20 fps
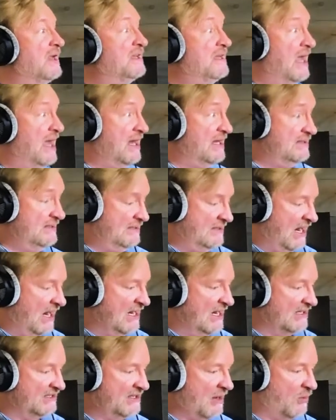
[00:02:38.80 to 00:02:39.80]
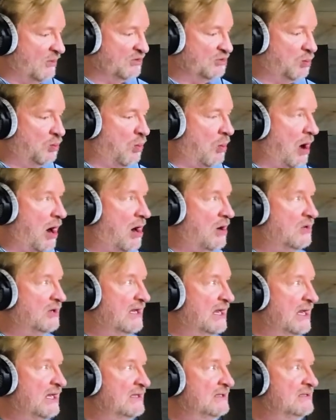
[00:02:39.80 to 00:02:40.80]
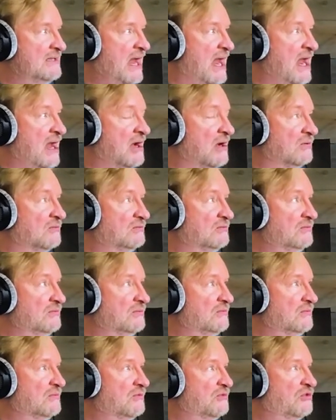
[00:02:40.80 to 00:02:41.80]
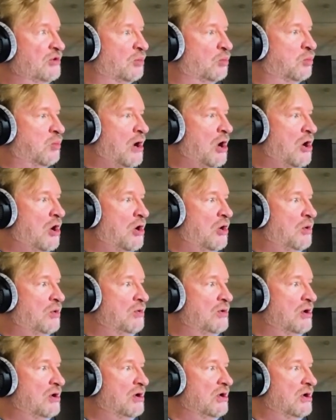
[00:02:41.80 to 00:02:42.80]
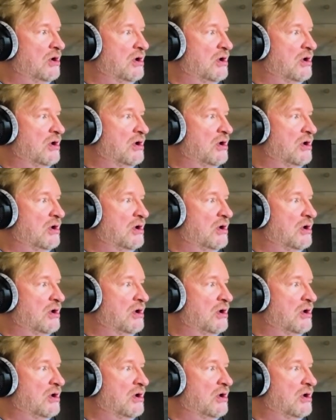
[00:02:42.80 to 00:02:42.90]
Yes. And as I was walking down the road,